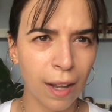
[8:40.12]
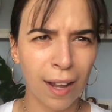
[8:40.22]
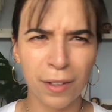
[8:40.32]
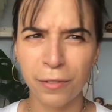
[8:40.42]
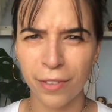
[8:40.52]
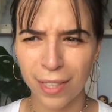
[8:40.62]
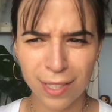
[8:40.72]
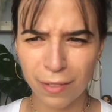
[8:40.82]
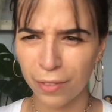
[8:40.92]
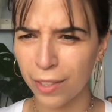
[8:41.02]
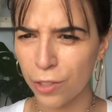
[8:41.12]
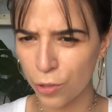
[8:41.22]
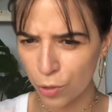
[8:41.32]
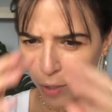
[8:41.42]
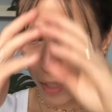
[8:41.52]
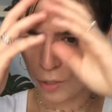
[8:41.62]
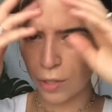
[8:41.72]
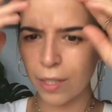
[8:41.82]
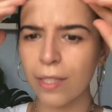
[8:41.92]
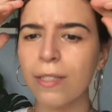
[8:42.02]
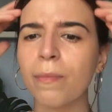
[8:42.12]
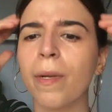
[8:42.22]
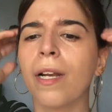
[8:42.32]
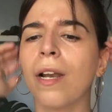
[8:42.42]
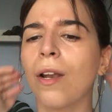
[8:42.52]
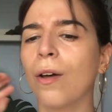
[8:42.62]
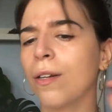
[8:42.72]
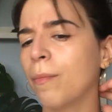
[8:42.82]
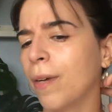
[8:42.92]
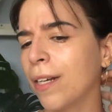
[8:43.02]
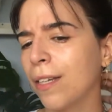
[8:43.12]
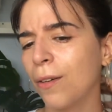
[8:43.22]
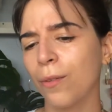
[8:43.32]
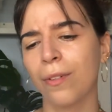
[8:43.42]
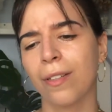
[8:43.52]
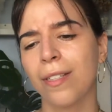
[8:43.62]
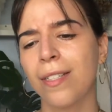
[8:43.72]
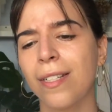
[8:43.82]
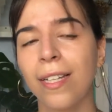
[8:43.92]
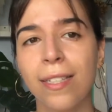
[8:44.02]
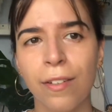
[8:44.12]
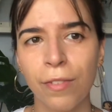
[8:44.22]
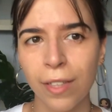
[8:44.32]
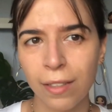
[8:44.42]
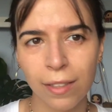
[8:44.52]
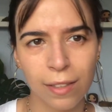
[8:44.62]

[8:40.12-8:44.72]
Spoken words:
I don't think it's something that you should actually spend a lot of money on, because it's like something that